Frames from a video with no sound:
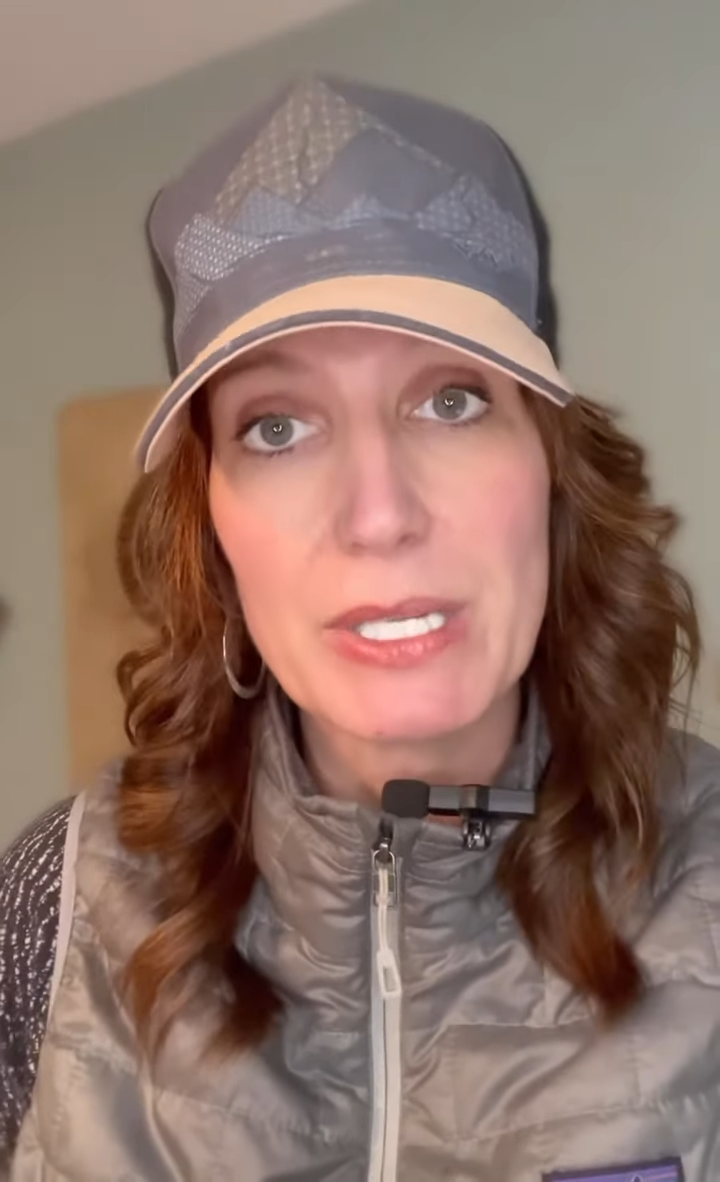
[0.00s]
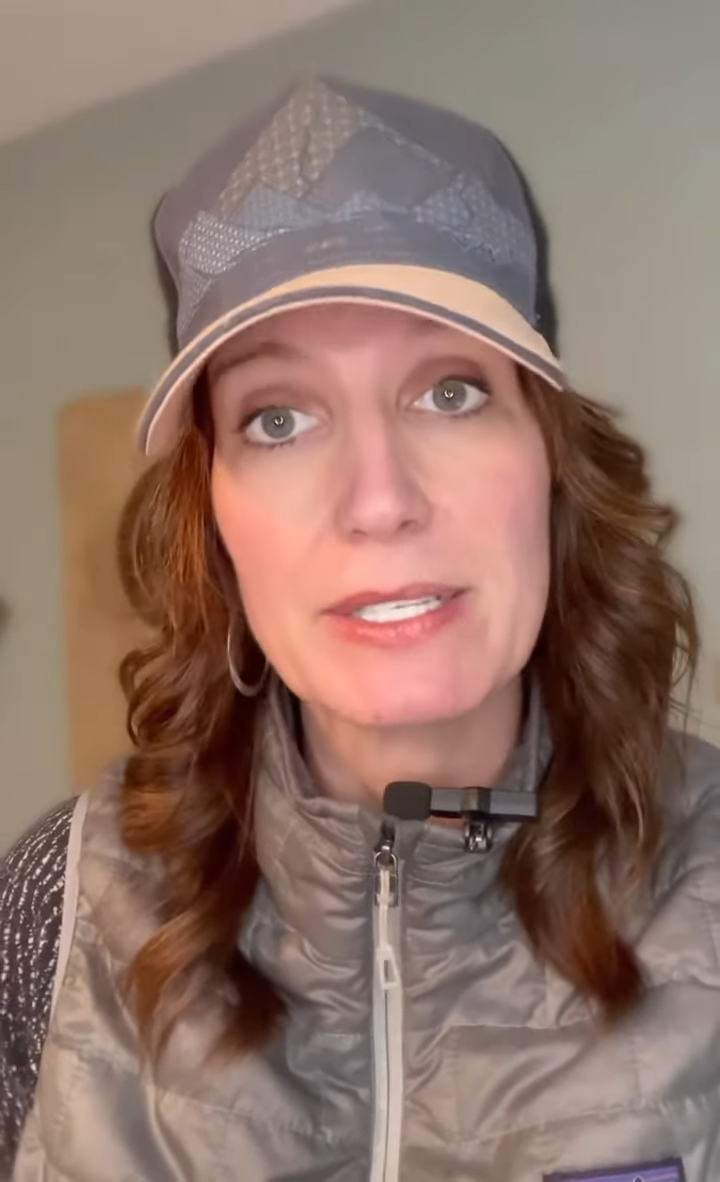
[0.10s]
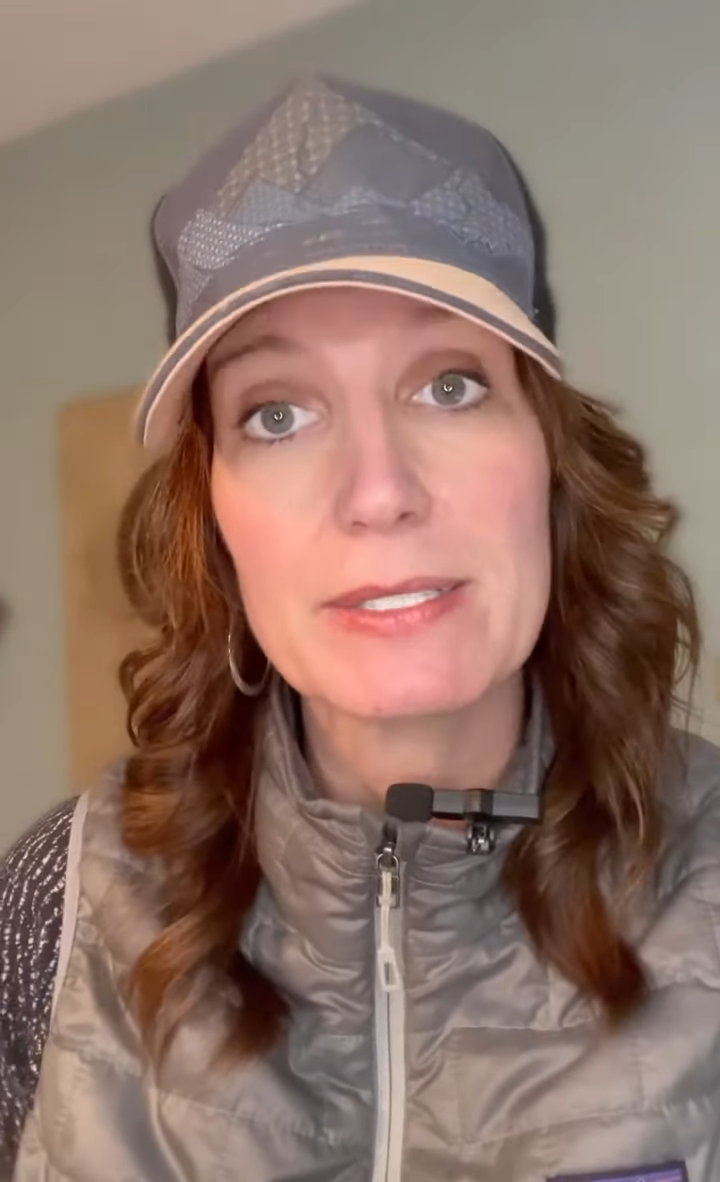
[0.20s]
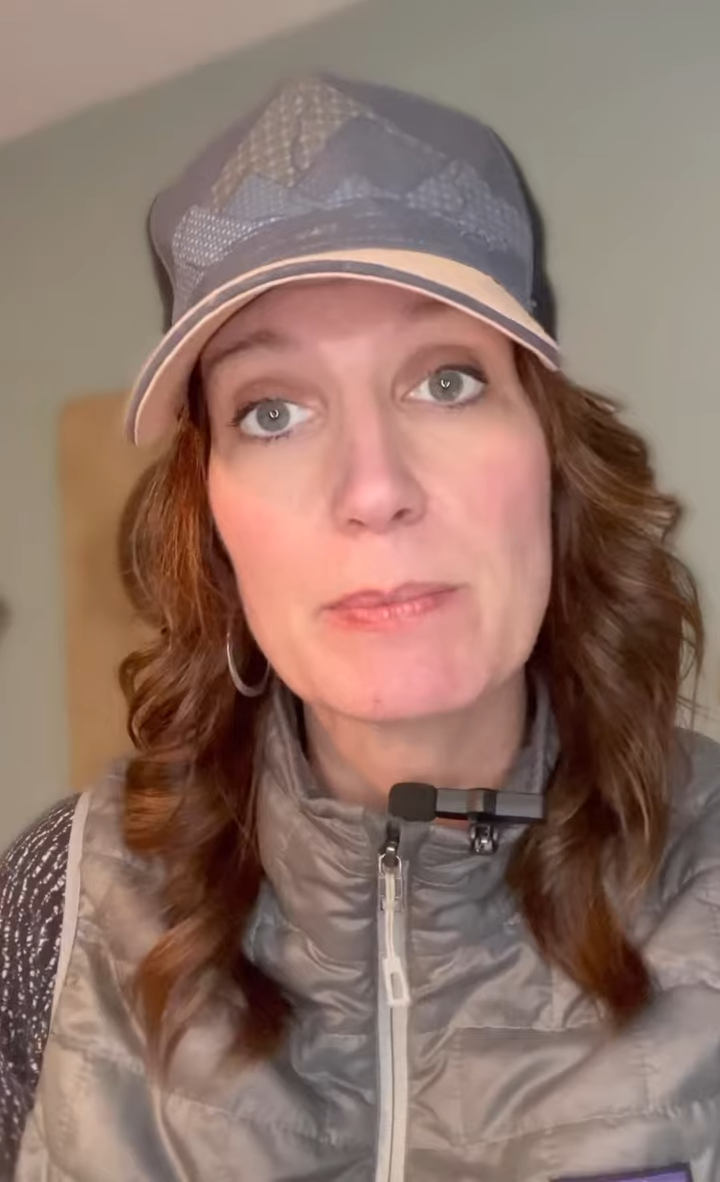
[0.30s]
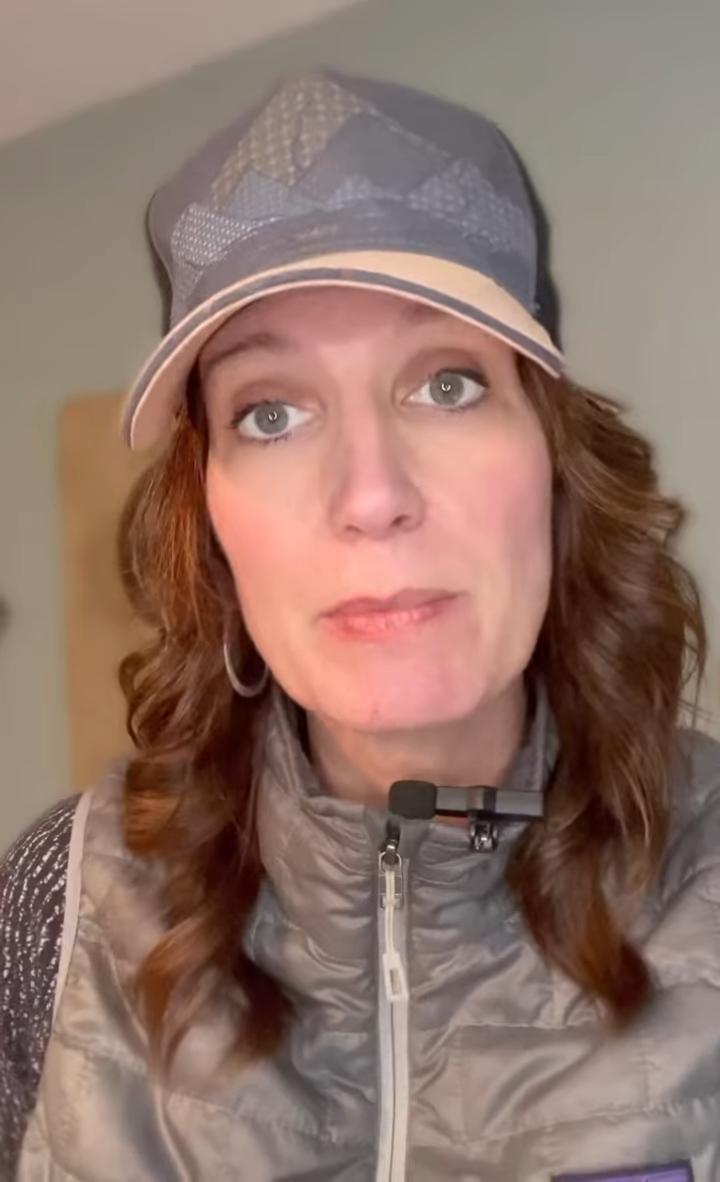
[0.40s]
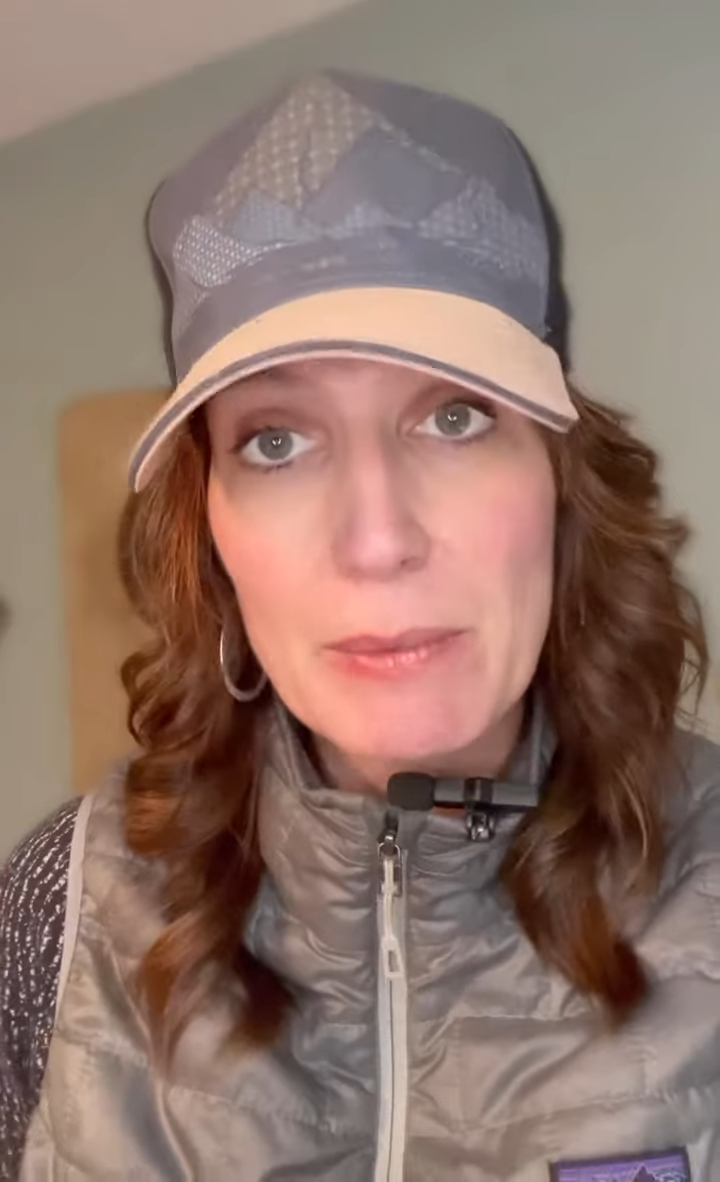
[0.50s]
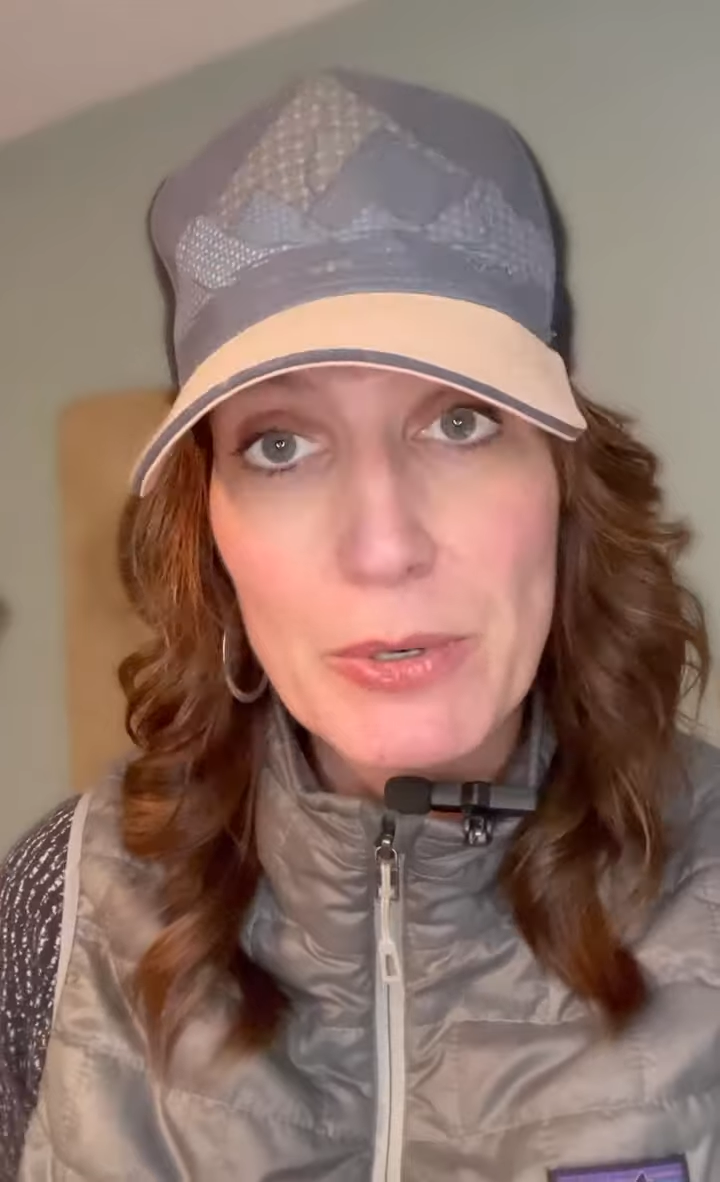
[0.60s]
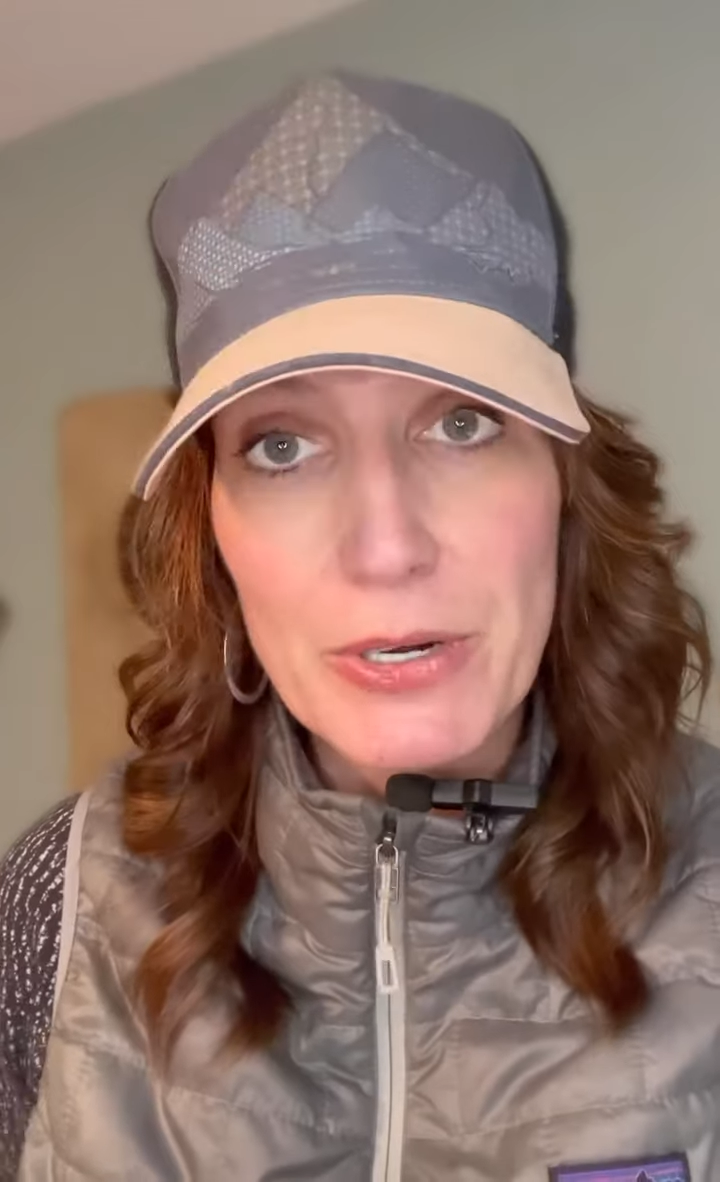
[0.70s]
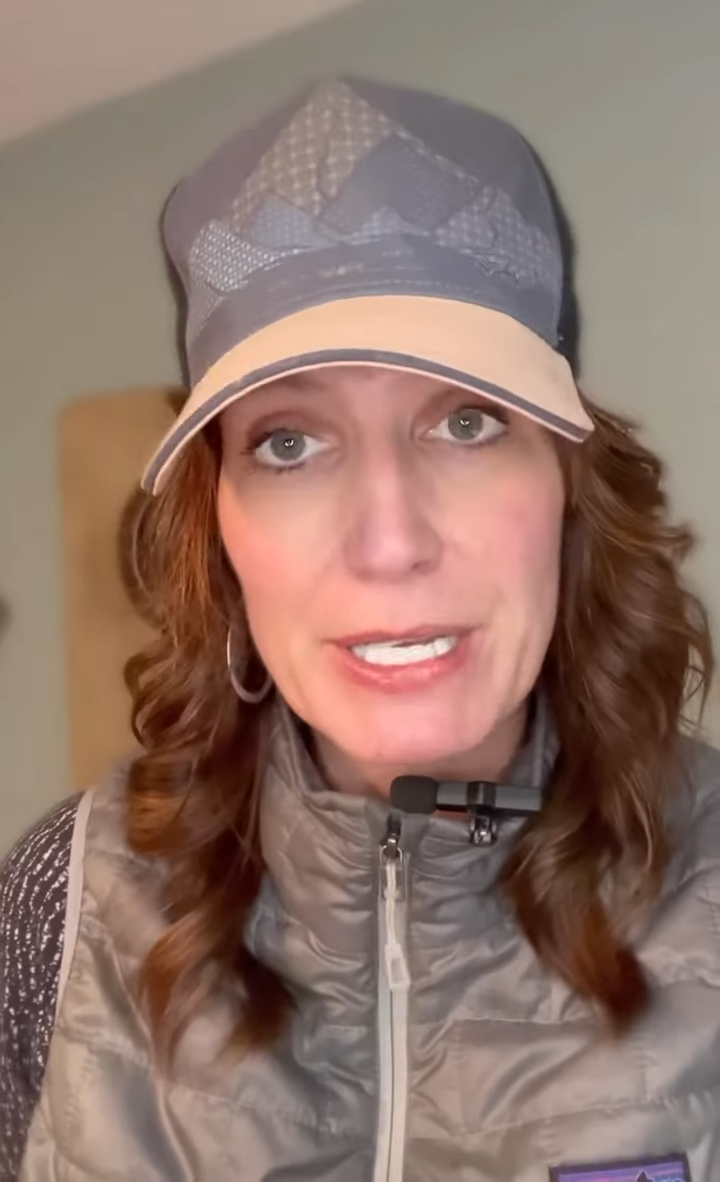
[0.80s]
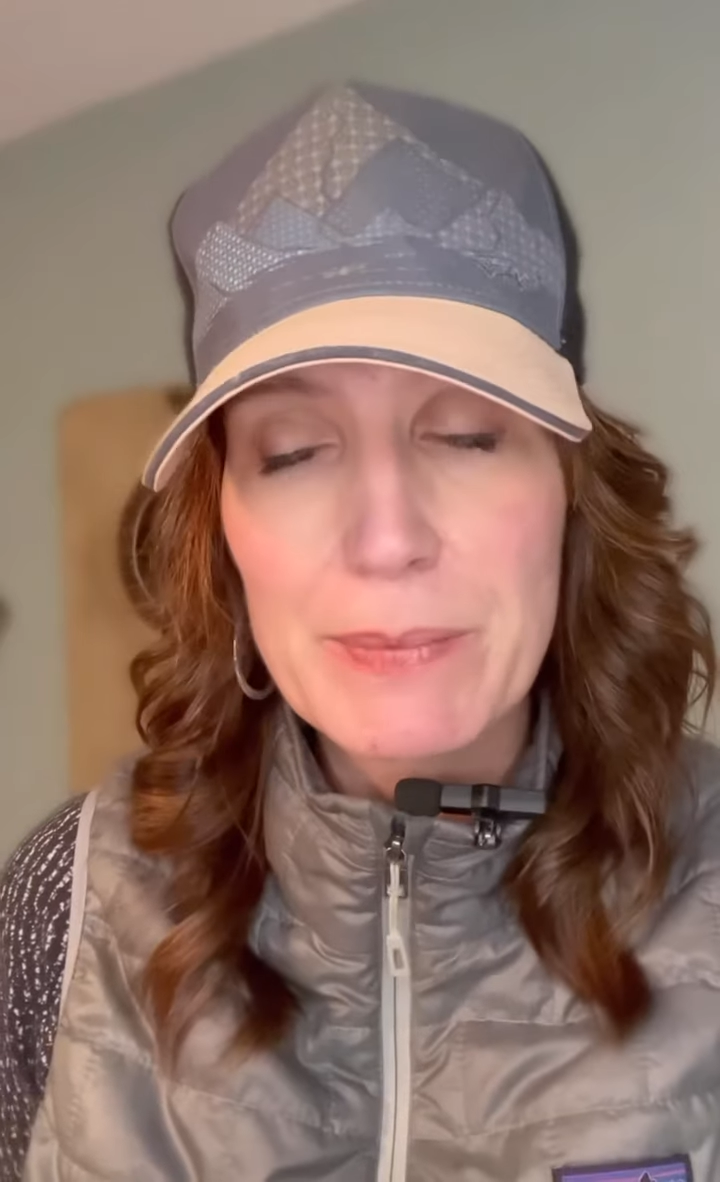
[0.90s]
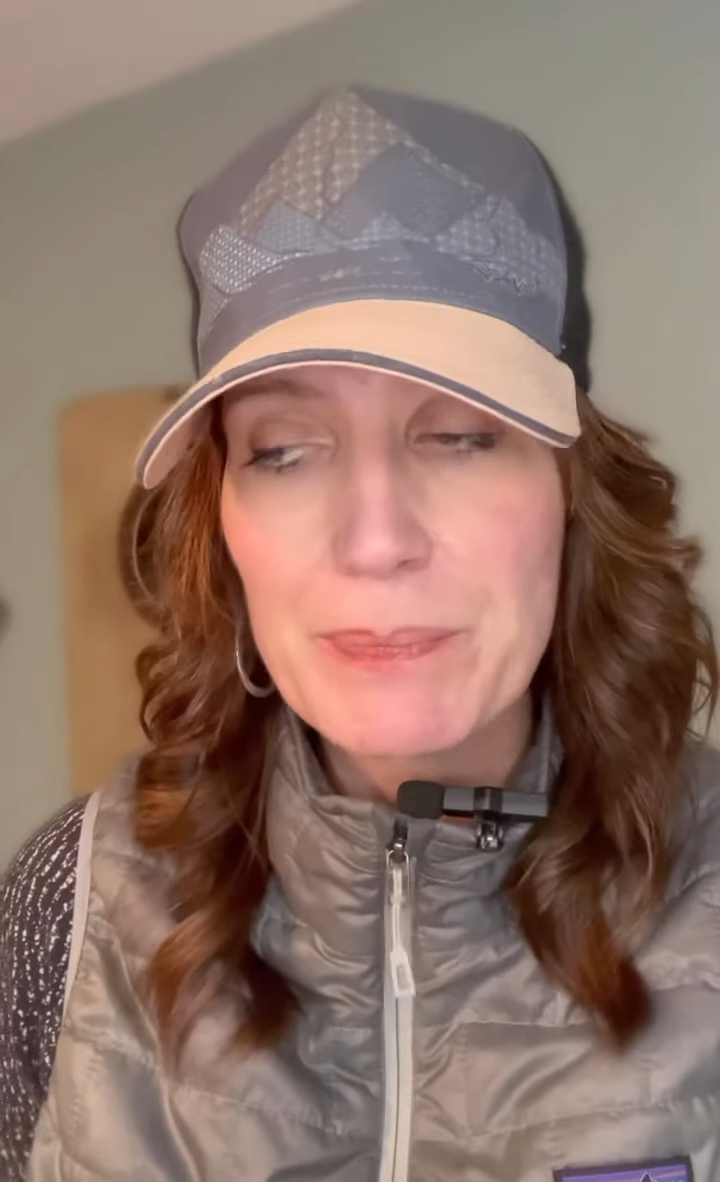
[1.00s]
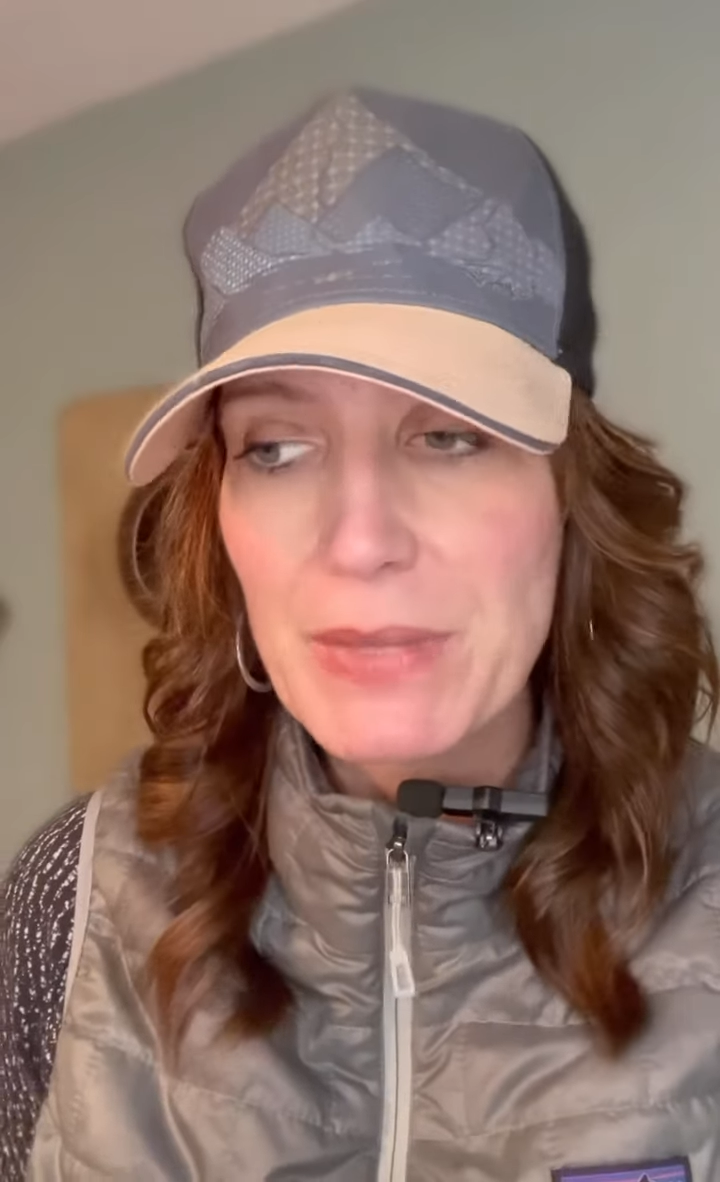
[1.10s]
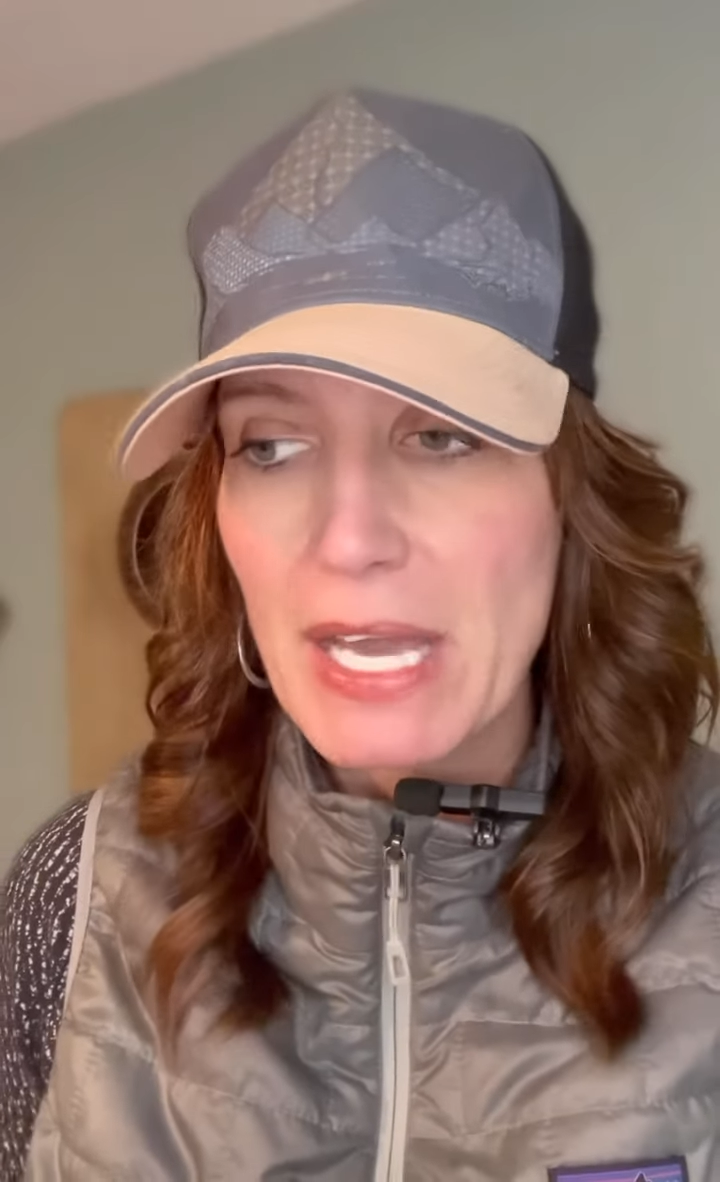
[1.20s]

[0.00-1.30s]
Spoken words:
in his memory.